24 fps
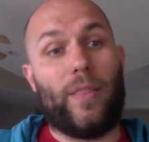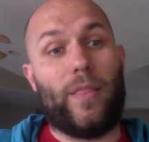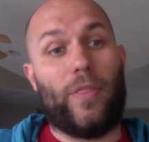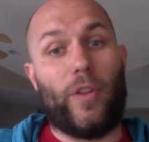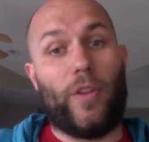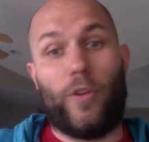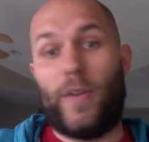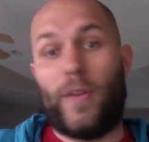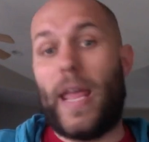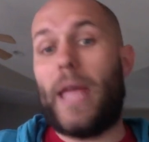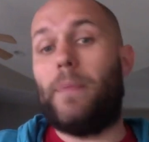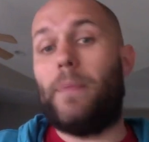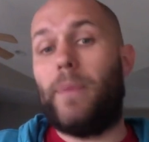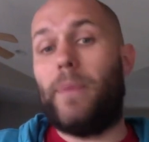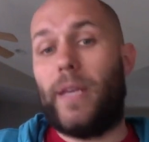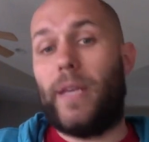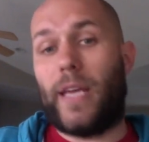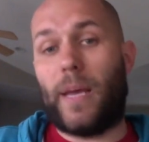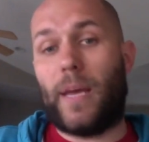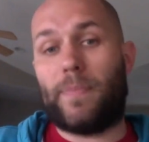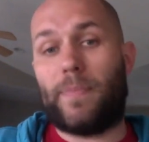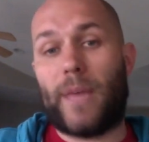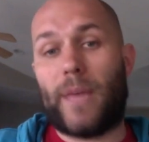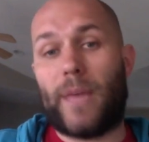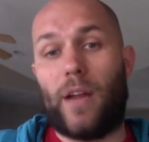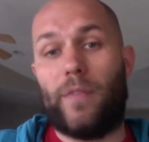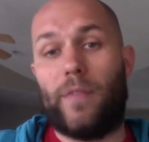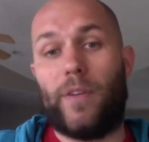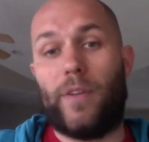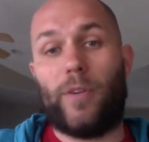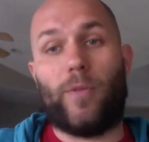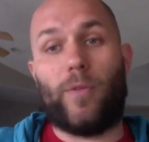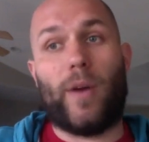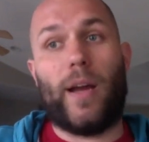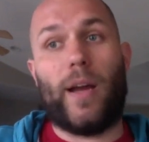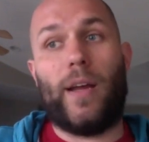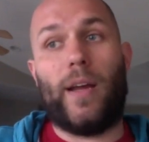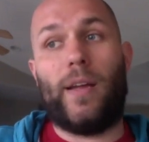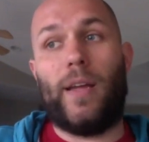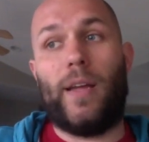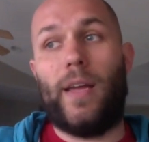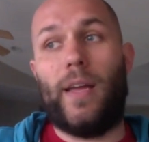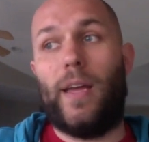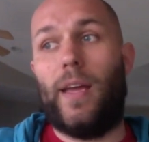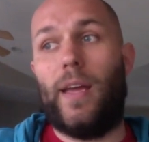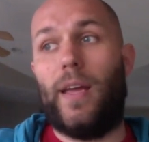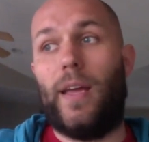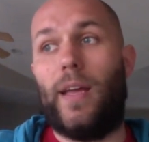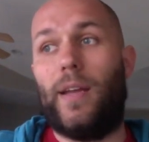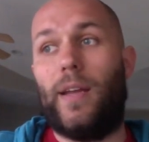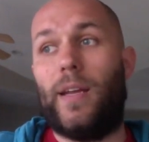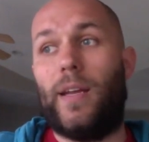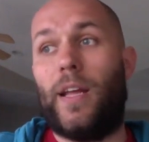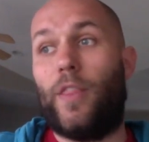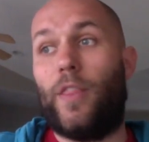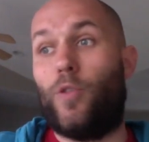their name be kept out of it, right? And the